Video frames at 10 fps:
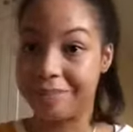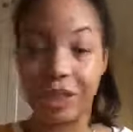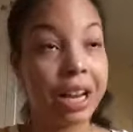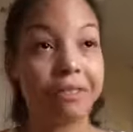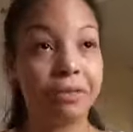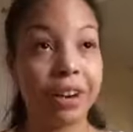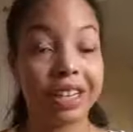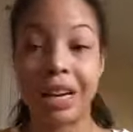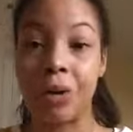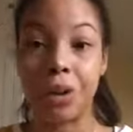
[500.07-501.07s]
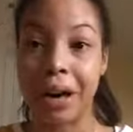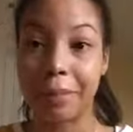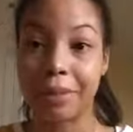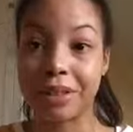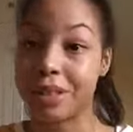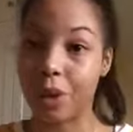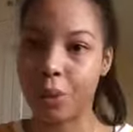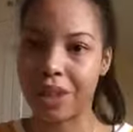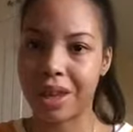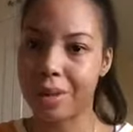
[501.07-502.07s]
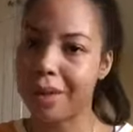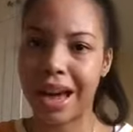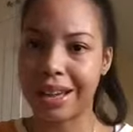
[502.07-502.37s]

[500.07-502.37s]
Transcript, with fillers: You have to find out what happens with him